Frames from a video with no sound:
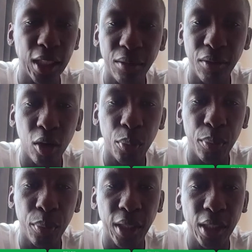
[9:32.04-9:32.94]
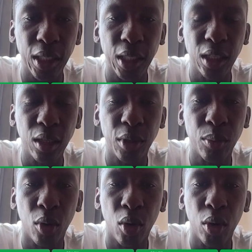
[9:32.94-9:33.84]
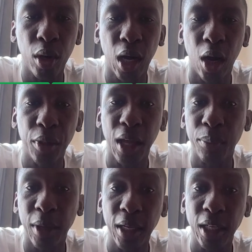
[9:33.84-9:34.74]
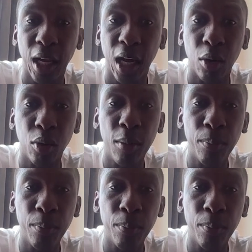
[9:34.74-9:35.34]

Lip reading: development a little bit more, how they are playing now,